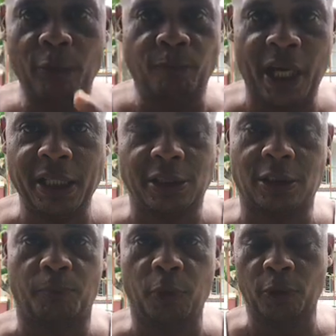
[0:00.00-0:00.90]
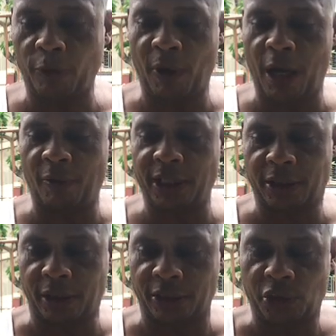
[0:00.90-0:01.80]
flying to Cebu, you already
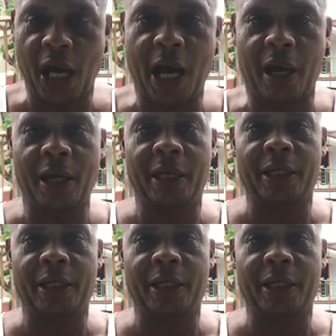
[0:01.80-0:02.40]
took a shower,